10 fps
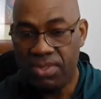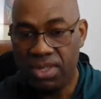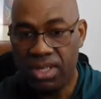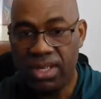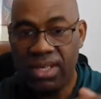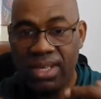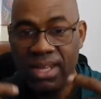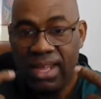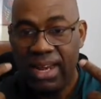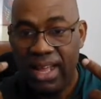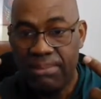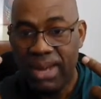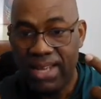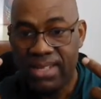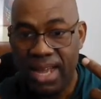Okay, like
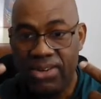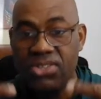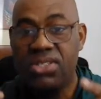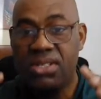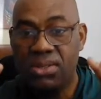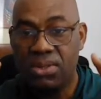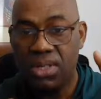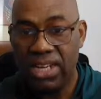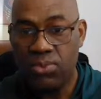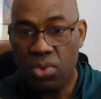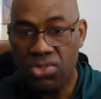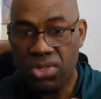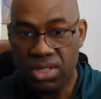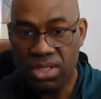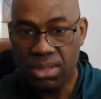my sinus get worse
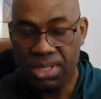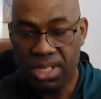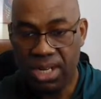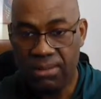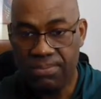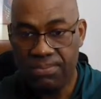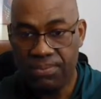during the summertime.